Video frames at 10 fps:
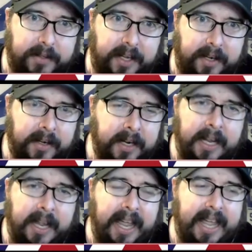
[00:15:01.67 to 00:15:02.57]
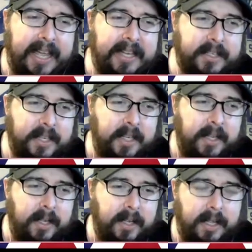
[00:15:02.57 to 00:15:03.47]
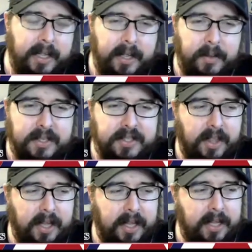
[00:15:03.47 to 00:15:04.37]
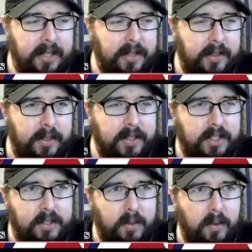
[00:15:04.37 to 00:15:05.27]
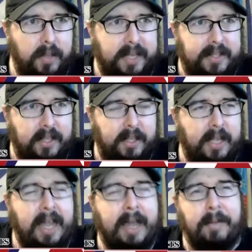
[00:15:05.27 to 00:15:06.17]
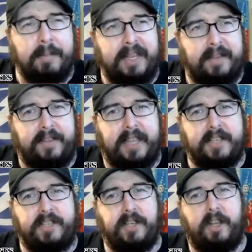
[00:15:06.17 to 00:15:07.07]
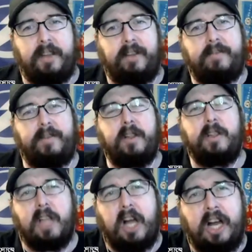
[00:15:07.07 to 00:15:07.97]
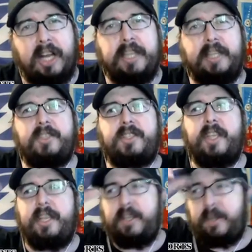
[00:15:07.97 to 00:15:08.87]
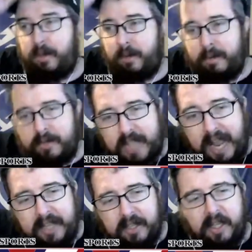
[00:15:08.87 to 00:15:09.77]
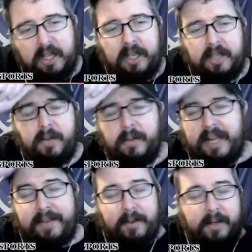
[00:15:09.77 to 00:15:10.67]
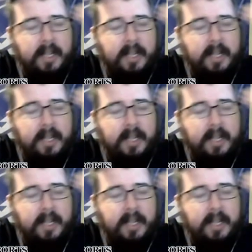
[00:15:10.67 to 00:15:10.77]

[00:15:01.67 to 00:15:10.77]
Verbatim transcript: there, and it, was the the store like the I, am a big catch of lines and you know dialogue or whatever.